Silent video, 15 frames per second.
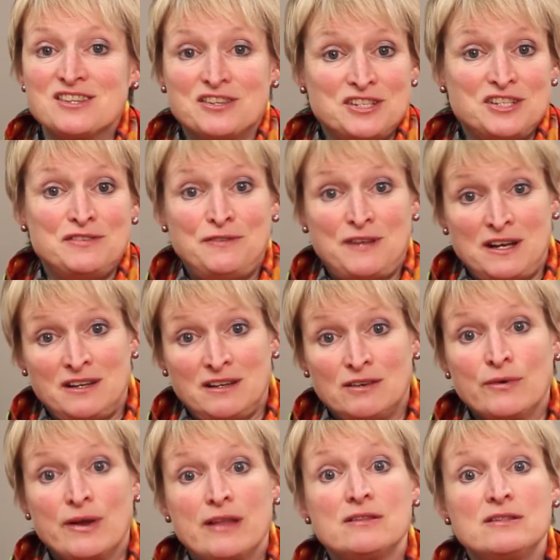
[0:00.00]
are to defend it
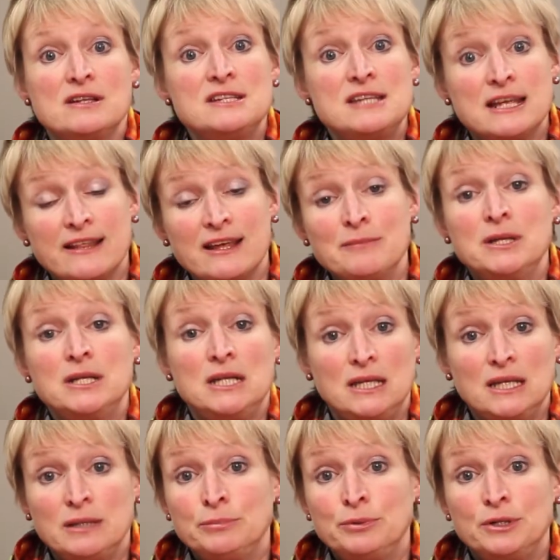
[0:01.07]
rather than take that money
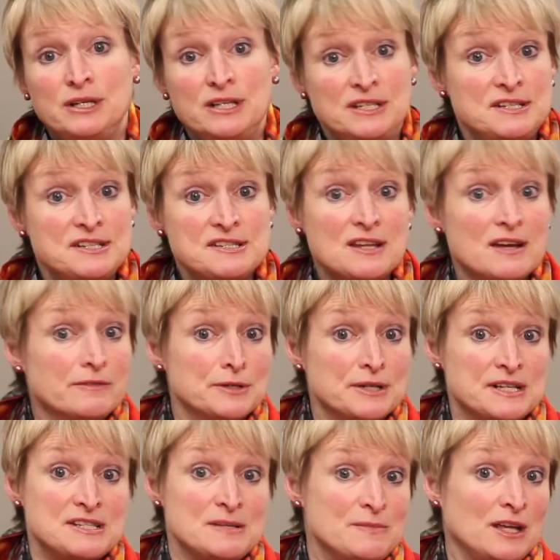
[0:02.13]
and put it into
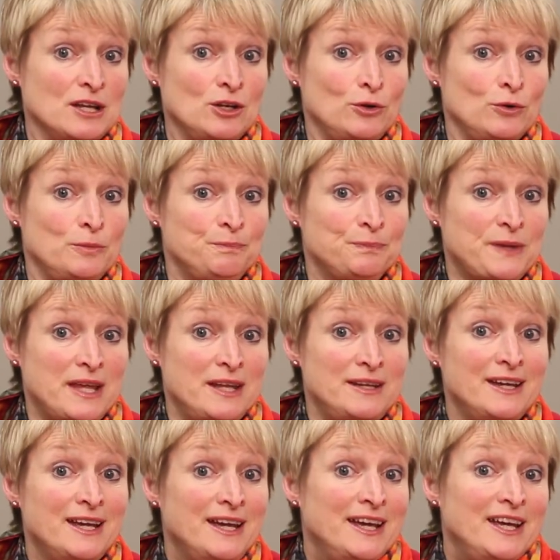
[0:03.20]
discovering something new. And
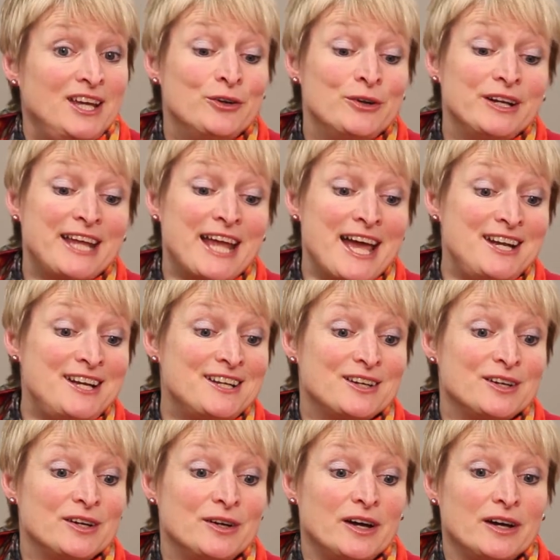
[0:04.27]
here in
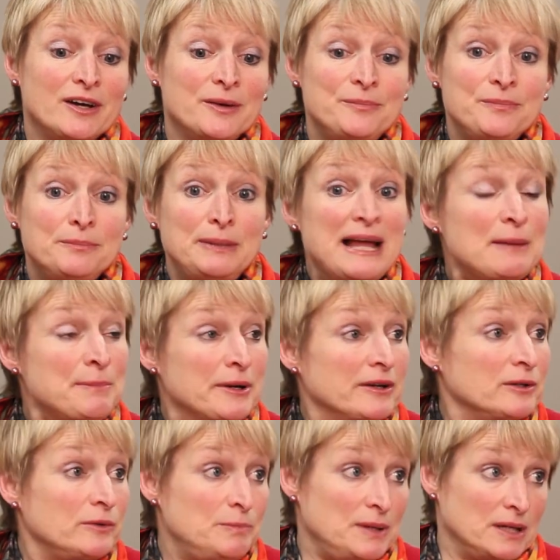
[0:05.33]
Canada,
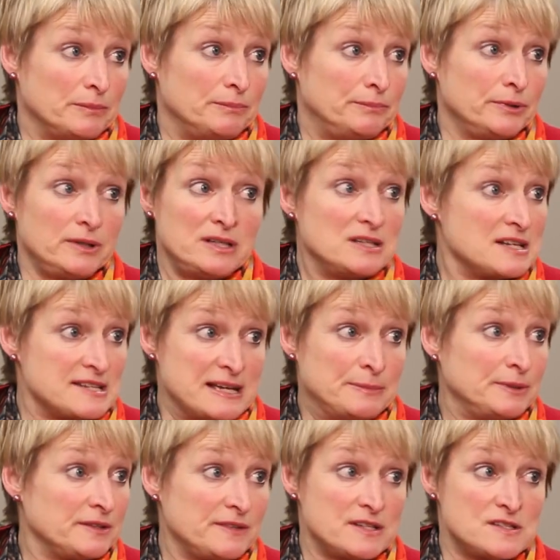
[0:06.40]
BlackBerry would be a brilliant
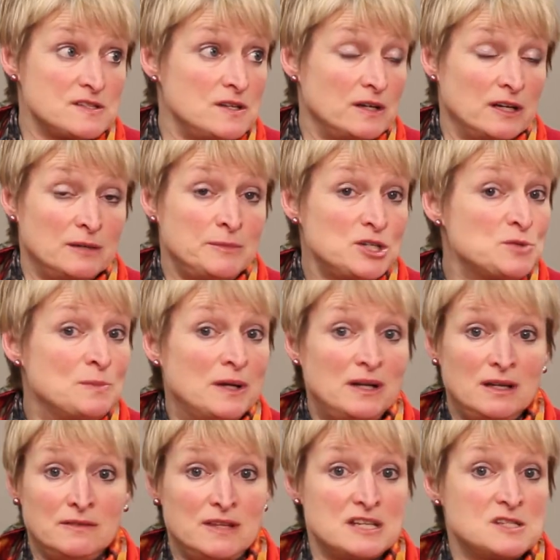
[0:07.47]
example of this. How much money
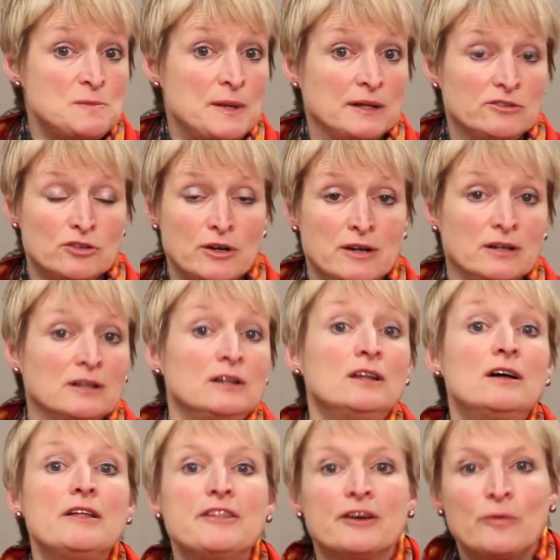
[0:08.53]
have they spent trying to
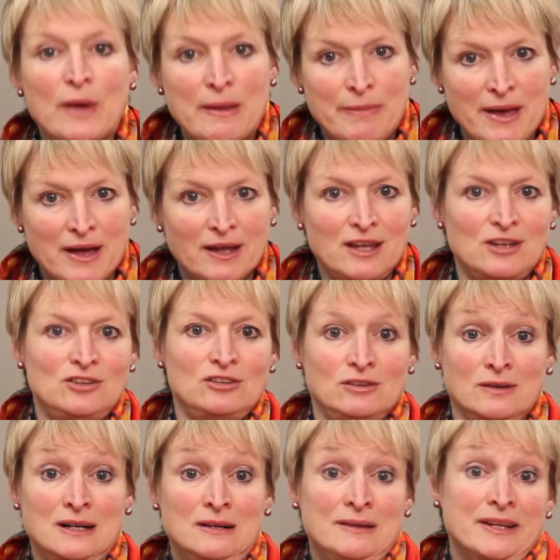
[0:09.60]
claw their way back
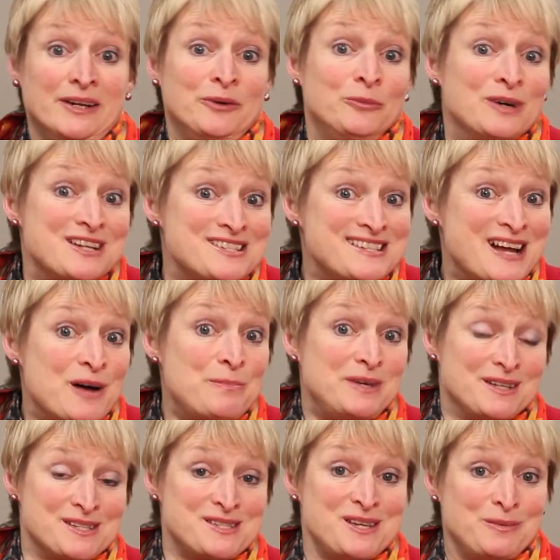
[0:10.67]
into what is now
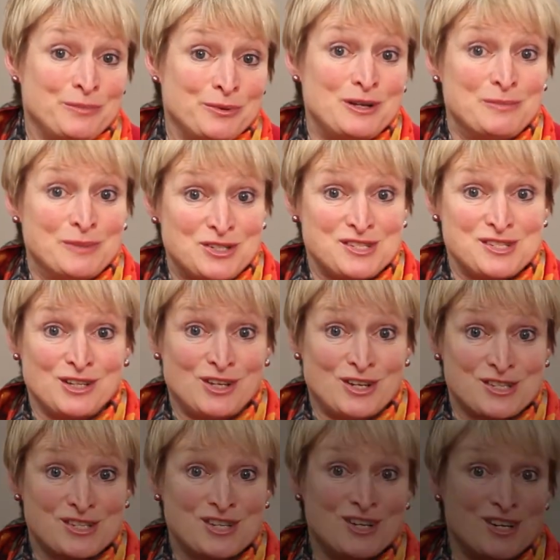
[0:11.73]
being seen pretty much as a
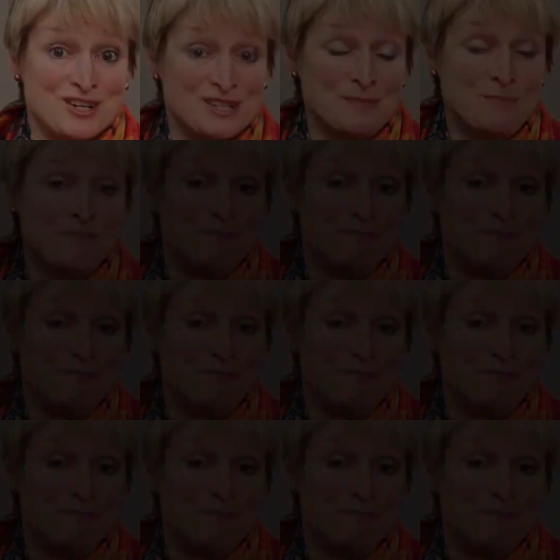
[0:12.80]
lost cause?